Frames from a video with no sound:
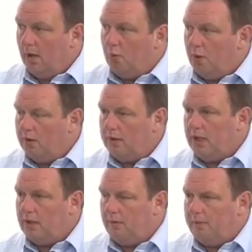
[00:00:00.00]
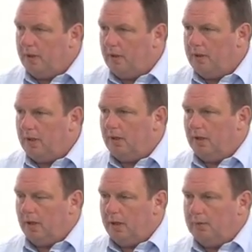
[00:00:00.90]
One of these would be
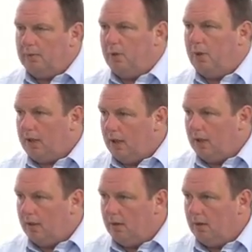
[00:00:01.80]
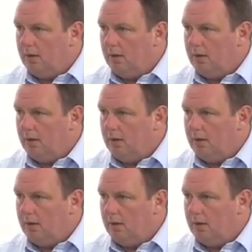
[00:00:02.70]
ideal. It would pull it in,